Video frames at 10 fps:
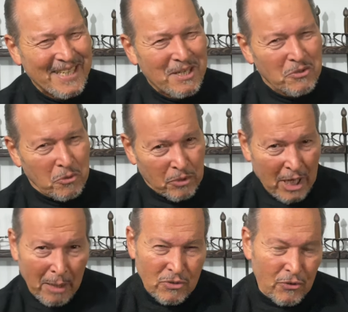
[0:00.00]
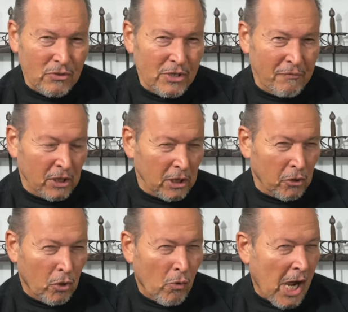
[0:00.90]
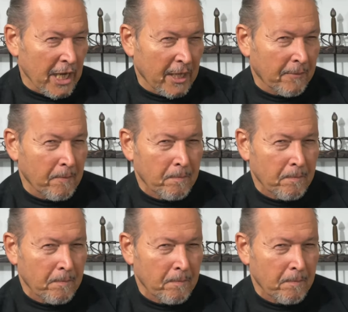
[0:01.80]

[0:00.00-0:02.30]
Sometimes there's even a little crying.